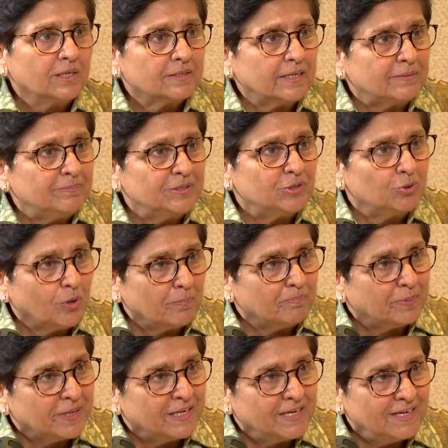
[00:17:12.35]
That means you are
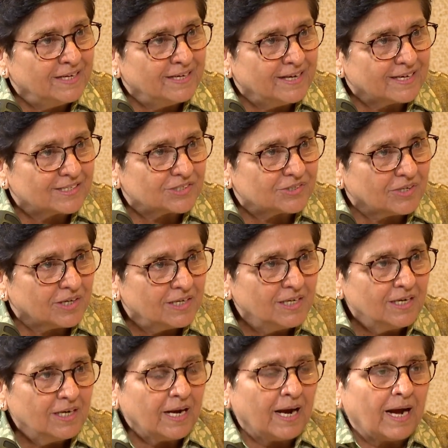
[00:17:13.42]
bringing in extra
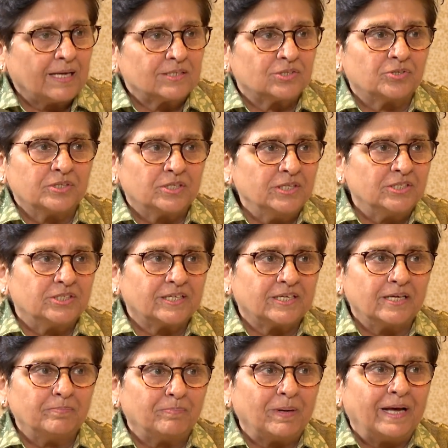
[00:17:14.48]
as strategic
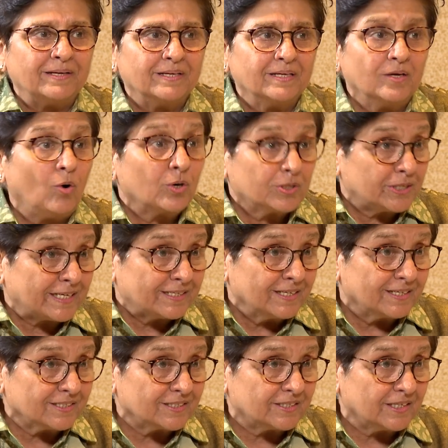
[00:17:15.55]
and planning or
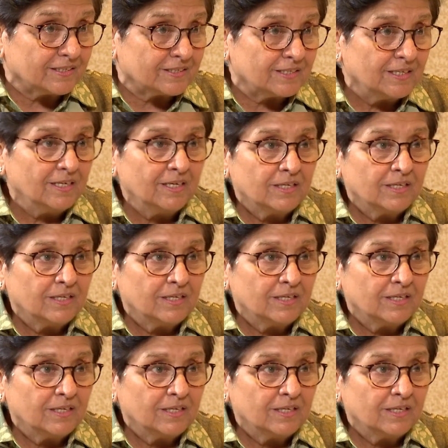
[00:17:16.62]
technical skills.